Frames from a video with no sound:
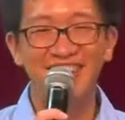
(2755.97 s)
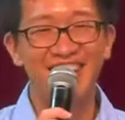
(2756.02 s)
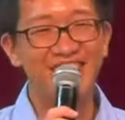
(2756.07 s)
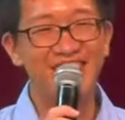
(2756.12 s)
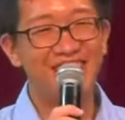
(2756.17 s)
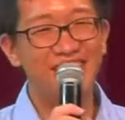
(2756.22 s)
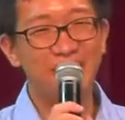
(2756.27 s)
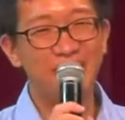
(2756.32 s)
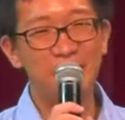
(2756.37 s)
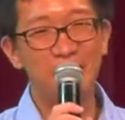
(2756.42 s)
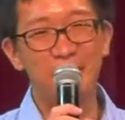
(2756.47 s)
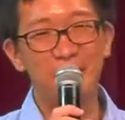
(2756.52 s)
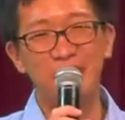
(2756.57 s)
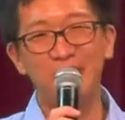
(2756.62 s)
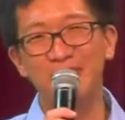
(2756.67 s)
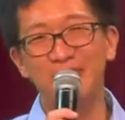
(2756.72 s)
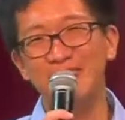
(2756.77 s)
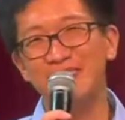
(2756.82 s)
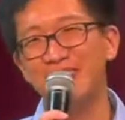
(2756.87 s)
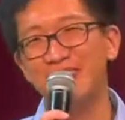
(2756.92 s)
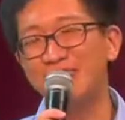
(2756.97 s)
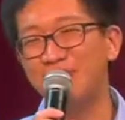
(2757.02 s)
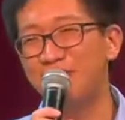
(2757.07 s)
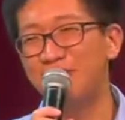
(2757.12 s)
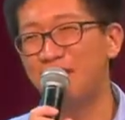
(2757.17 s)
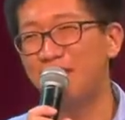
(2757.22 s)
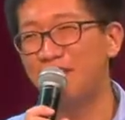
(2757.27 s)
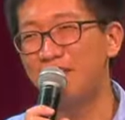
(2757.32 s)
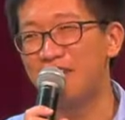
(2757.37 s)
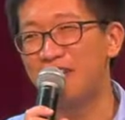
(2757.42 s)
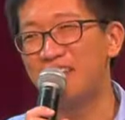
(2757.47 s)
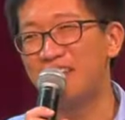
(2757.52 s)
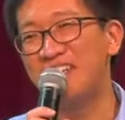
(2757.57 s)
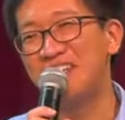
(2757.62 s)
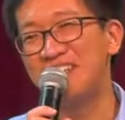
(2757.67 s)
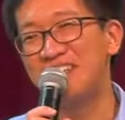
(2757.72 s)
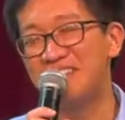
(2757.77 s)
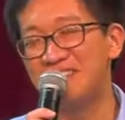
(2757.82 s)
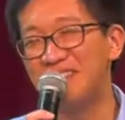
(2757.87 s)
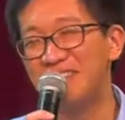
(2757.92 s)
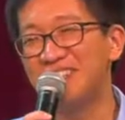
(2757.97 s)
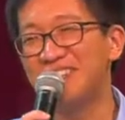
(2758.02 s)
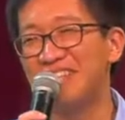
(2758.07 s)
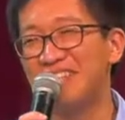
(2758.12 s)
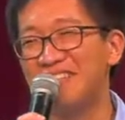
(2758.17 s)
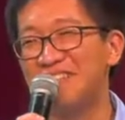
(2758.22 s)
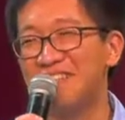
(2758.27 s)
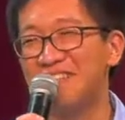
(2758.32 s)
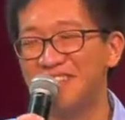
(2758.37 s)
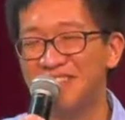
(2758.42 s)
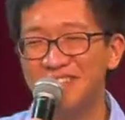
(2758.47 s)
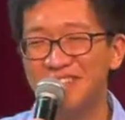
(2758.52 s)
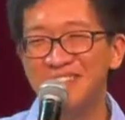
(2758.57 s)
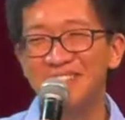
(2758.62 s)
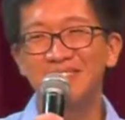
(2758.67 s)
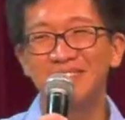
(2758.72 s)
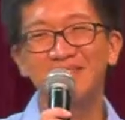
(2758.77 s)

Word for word: and I come across this very interesting verse.